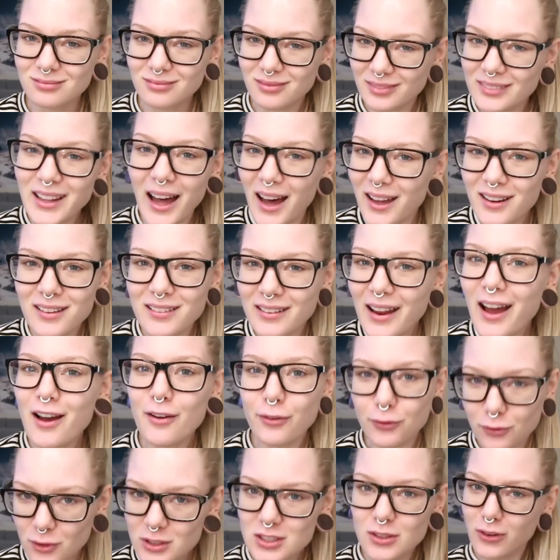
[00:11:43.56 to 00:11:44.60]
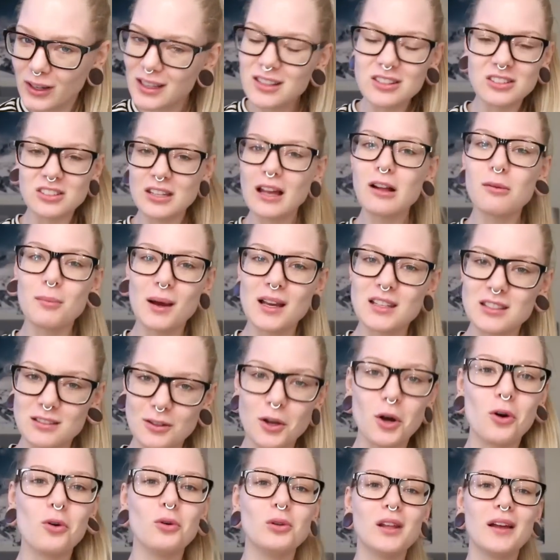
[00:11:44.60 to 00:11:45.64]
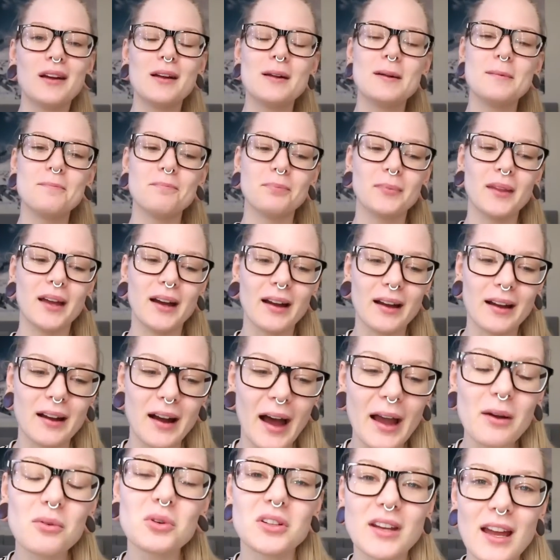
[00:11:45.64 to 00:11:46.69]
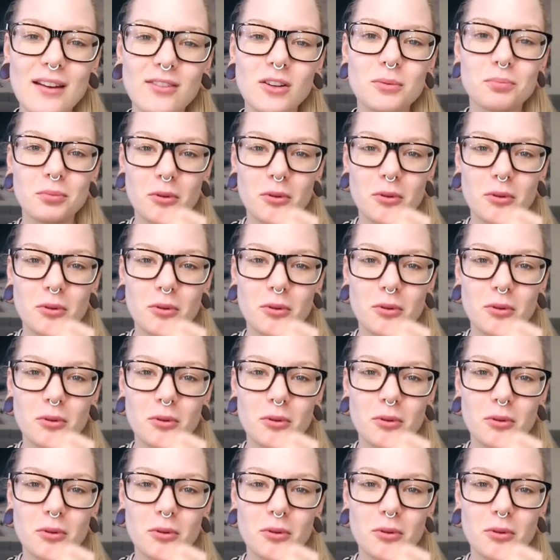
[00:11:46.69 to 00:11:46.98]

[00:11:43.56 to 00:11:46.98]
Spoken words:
not enough to fucking sell my soul. I would never